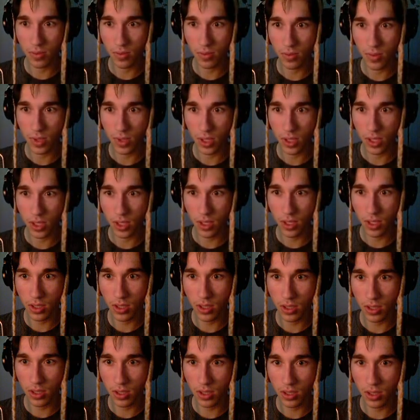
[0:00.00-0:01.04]
Where are you?
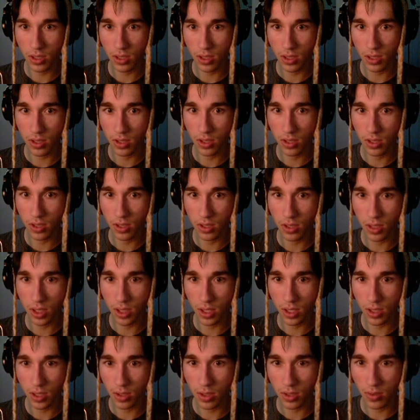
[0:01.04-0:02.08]

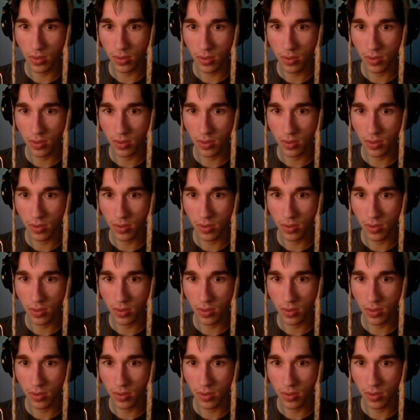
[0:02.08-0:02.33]
Hello?